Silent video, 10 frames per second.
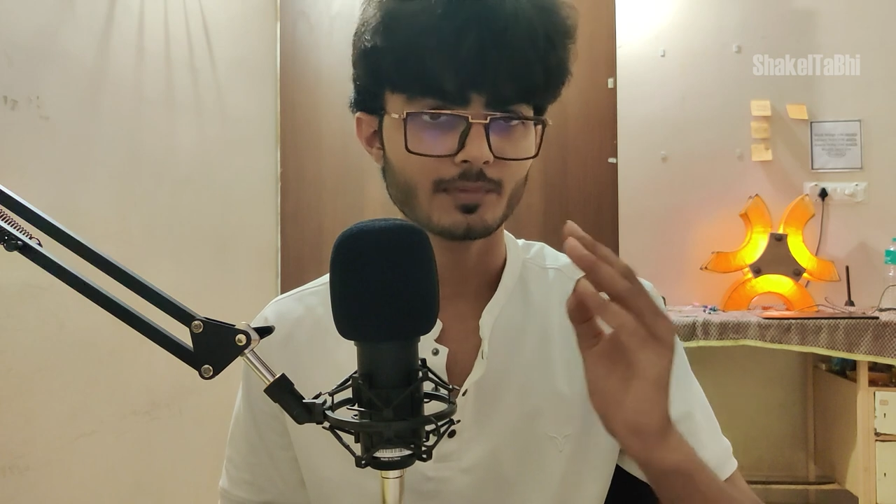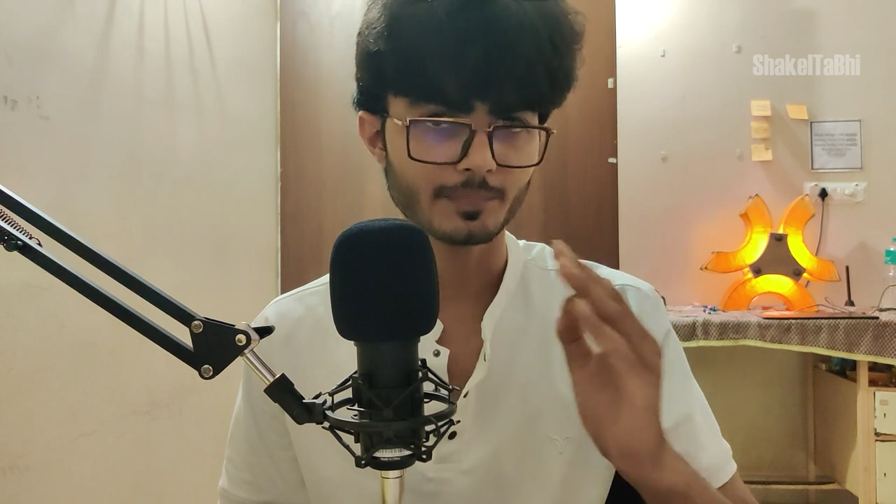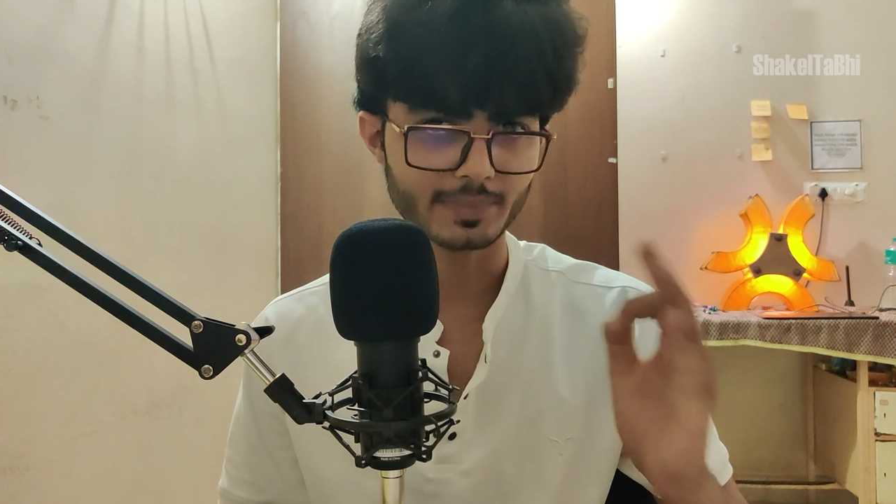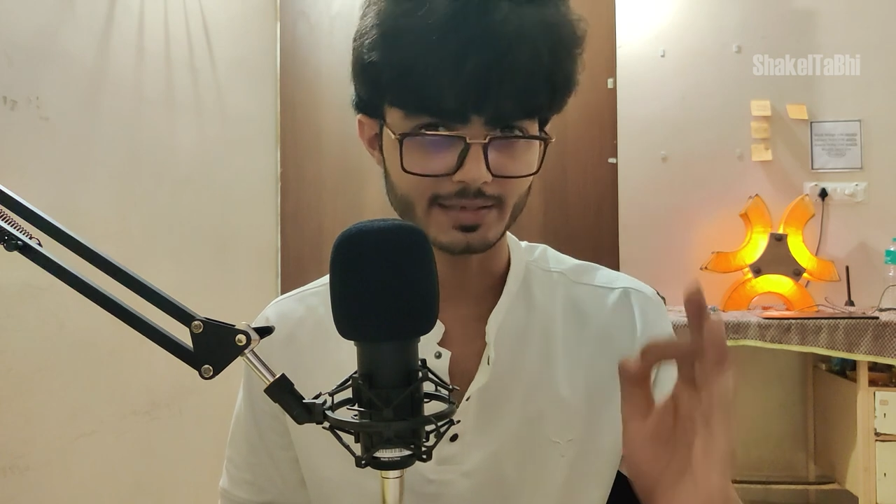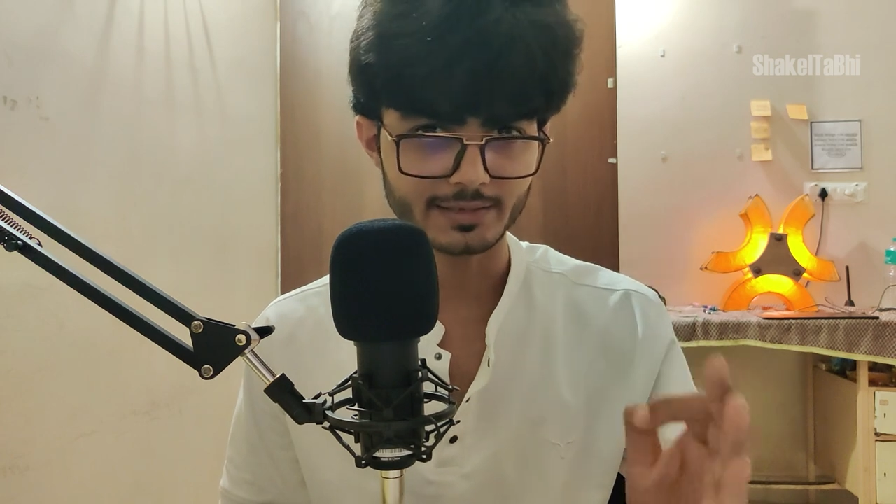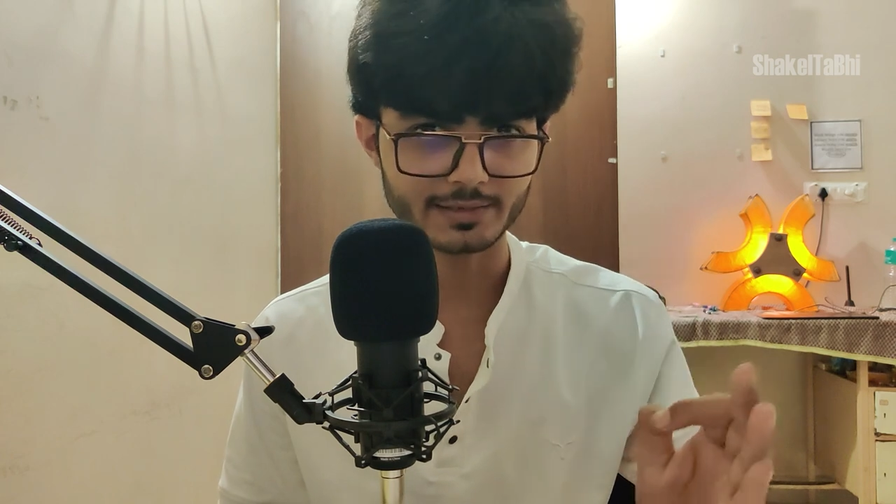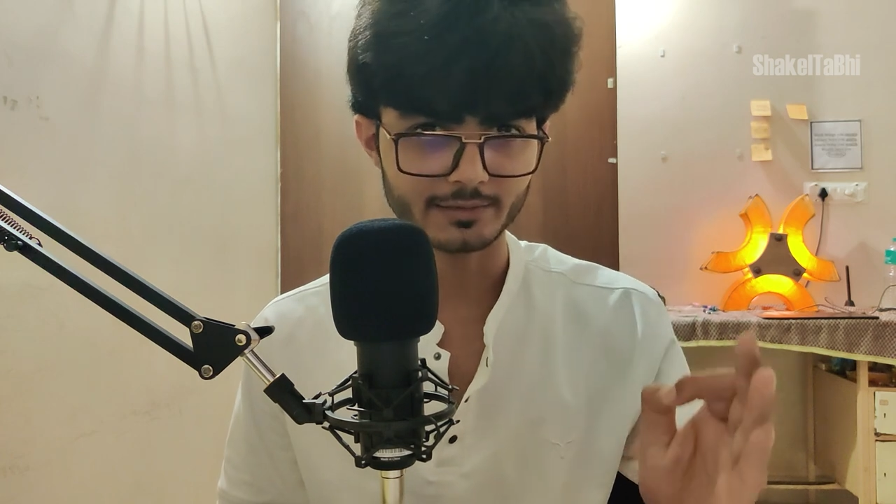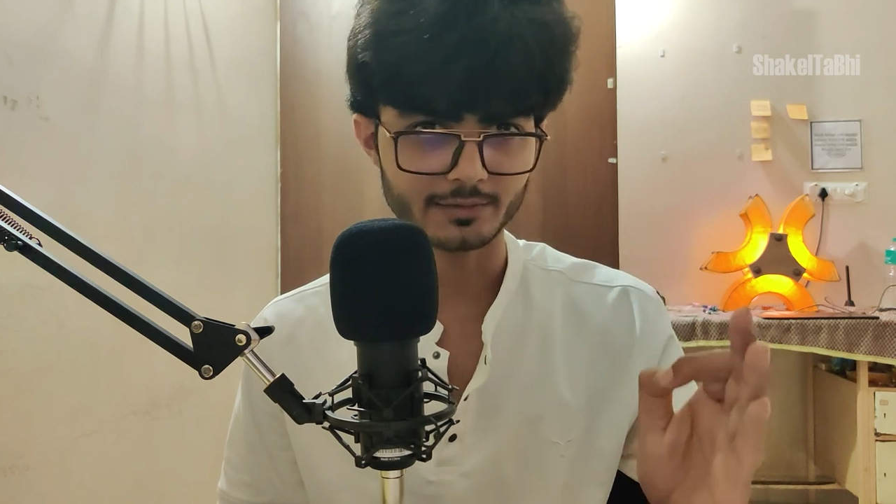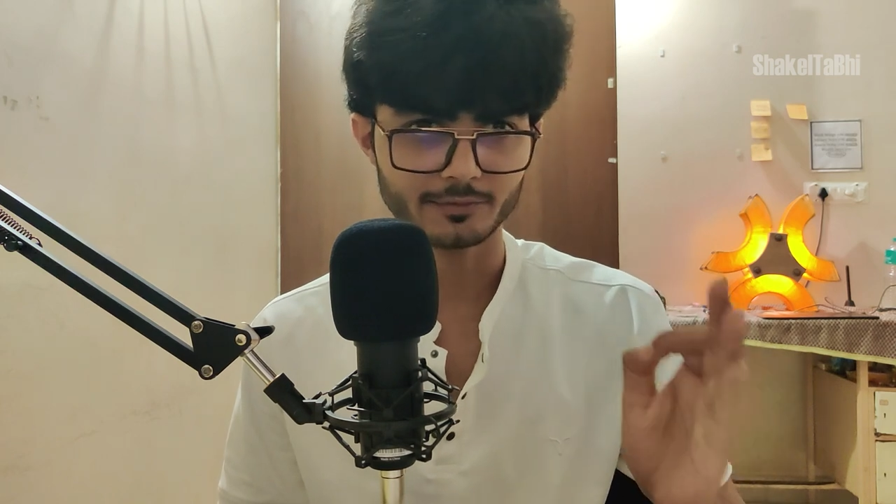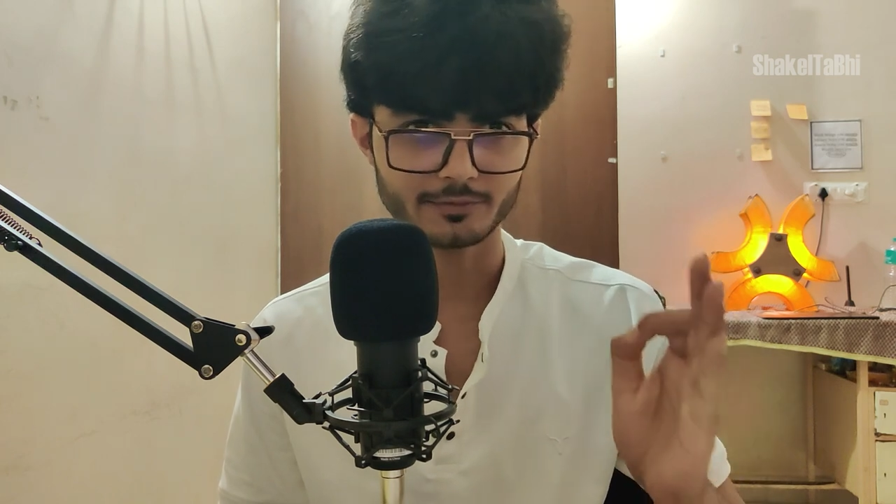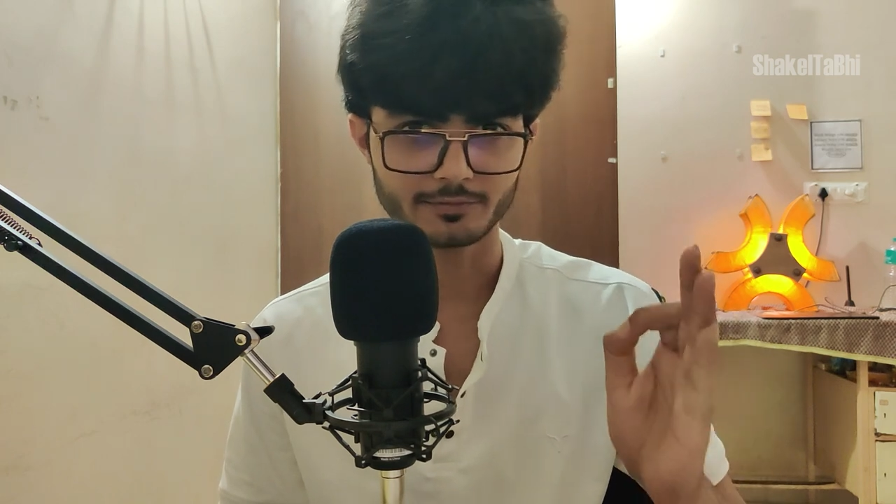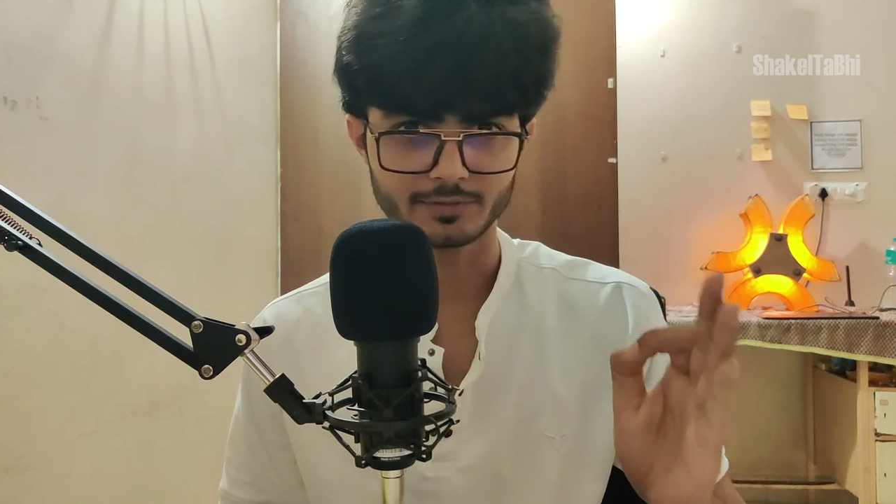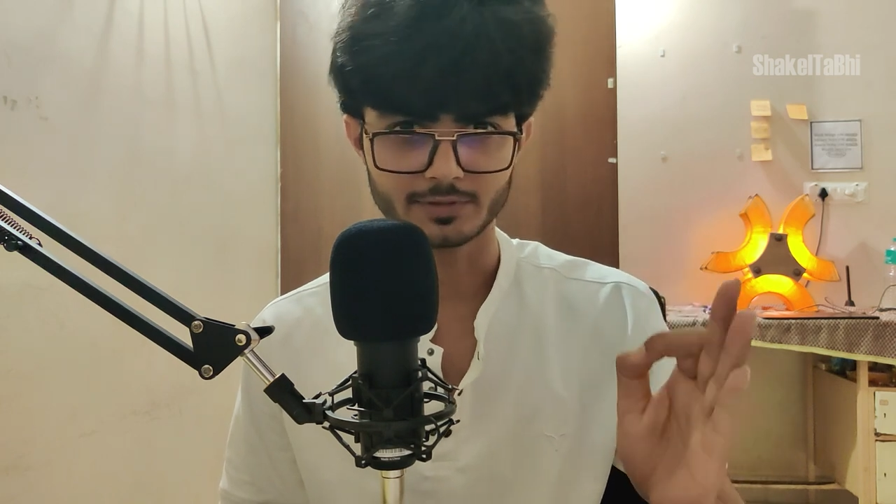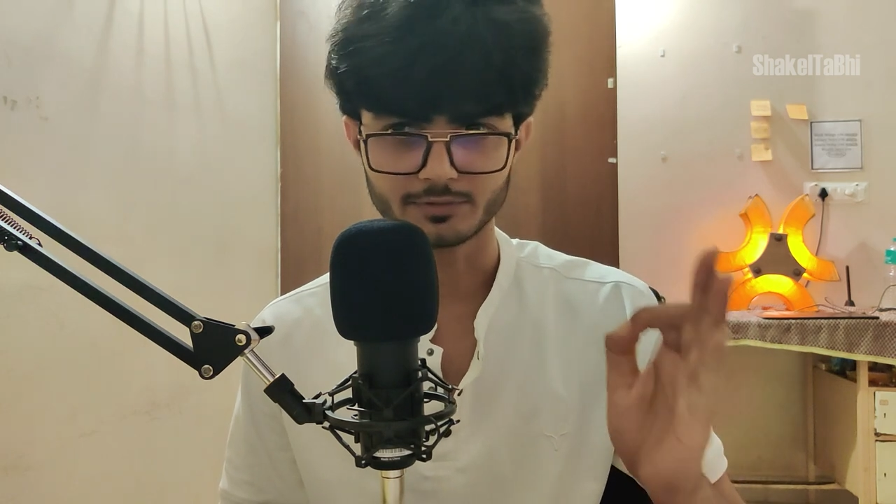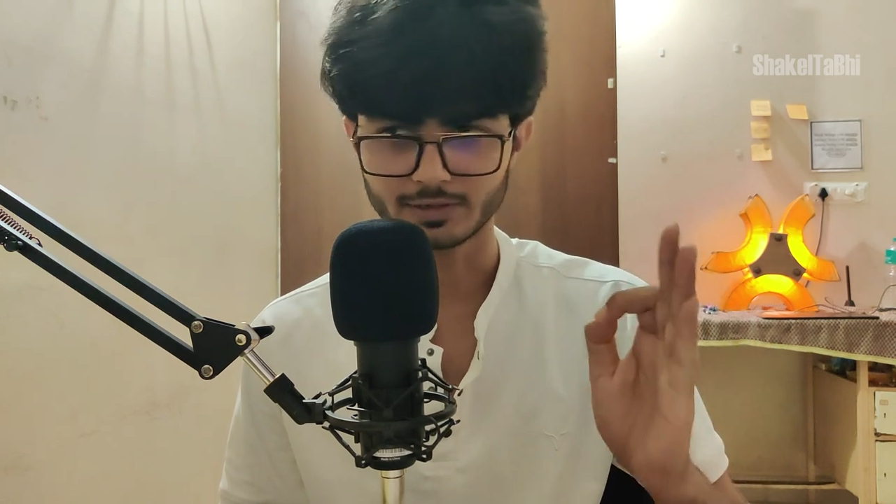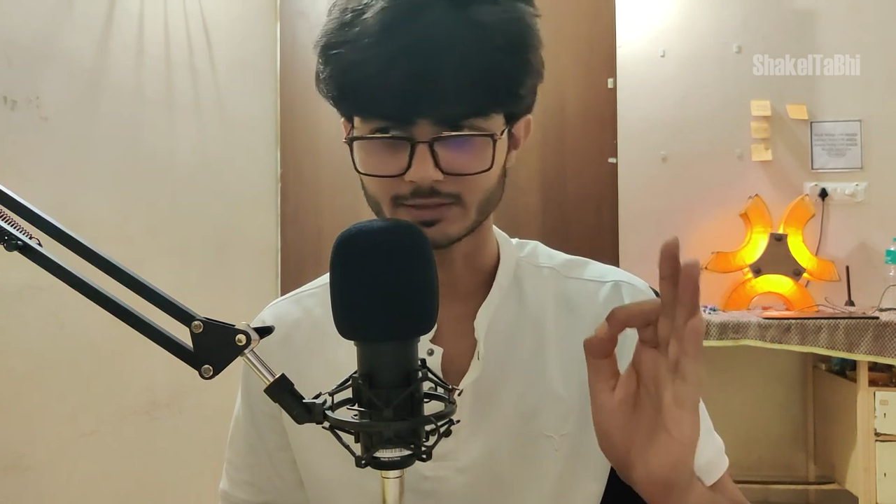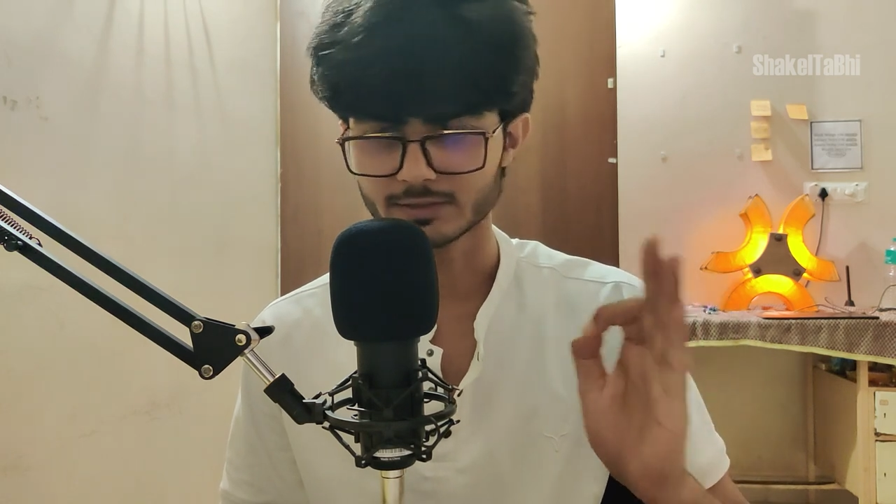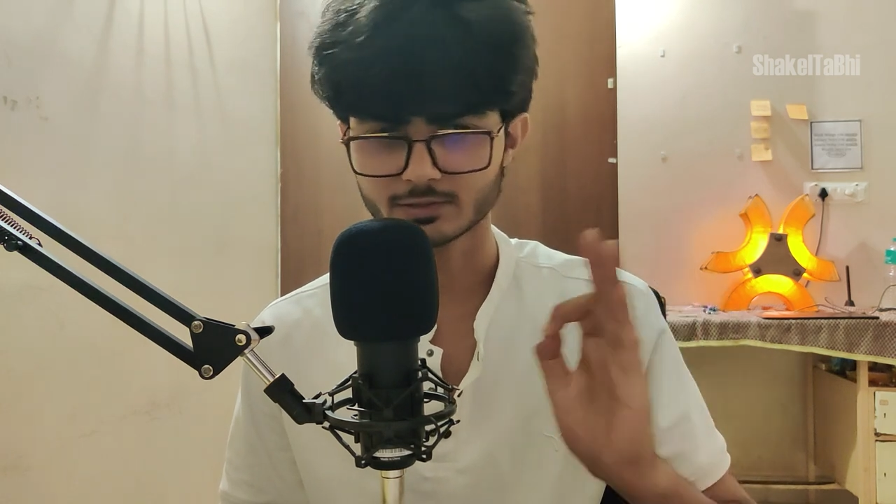meet with what